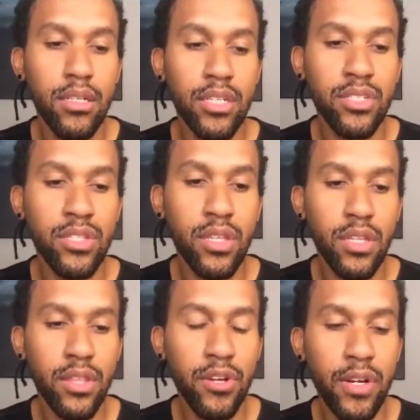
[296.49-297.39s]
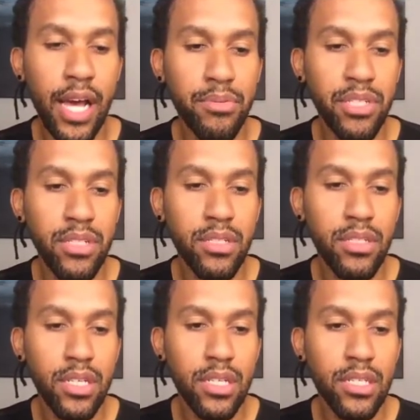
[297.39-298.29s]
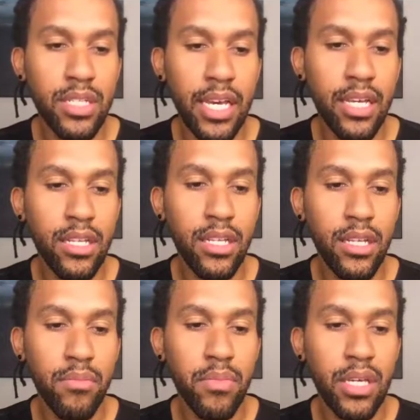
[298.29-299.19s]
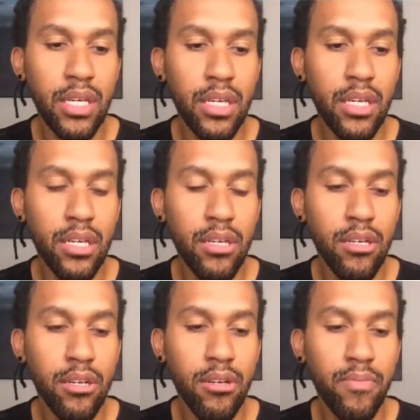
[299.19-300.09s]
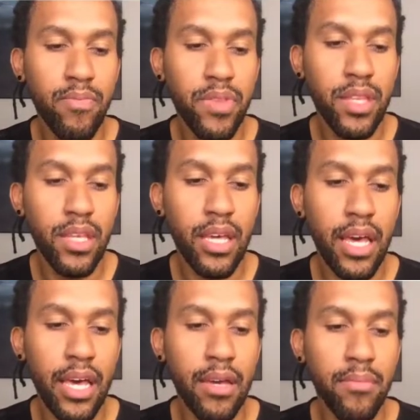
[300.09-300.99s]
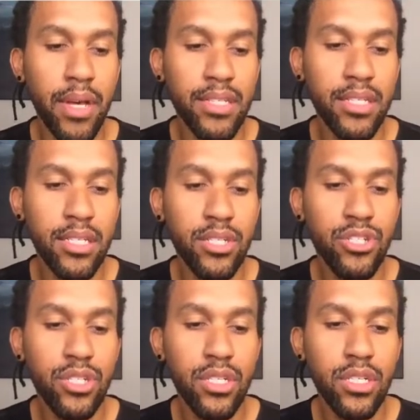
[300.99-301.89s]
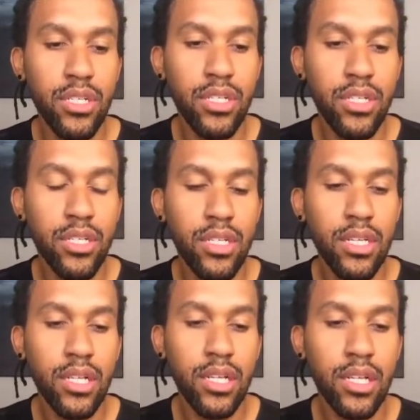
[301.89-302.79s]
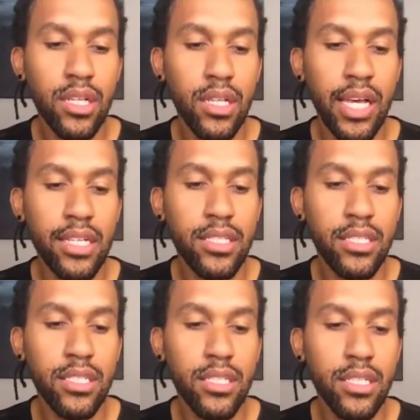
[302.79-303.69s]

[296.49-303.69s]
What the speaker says: here's the third option. Send me a message. Let's